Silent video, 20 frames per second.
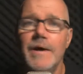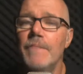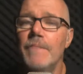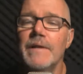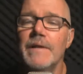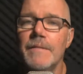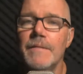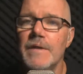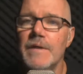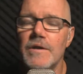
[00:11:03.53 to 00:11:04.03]

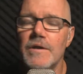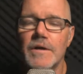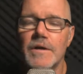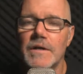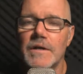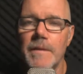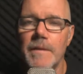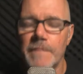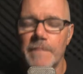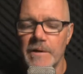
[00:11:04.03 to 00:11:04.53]
Believe me, you're
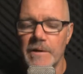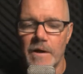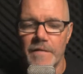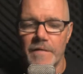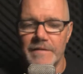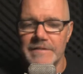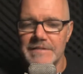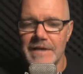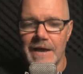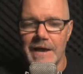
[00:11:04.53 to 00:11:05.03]
clipping all
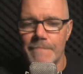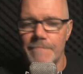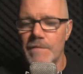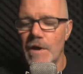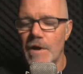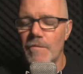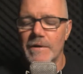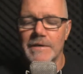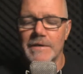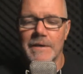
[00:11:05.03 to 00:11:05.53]
the time. No
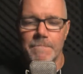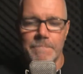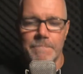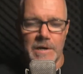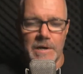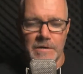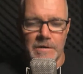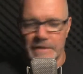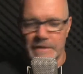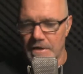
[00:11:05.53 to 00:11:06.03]
one can
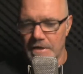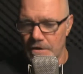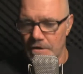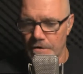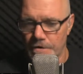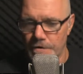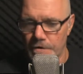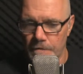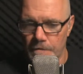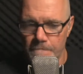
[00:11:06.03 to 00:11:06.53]
barely hear
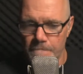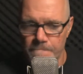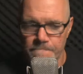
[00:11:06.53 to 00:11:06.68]
you.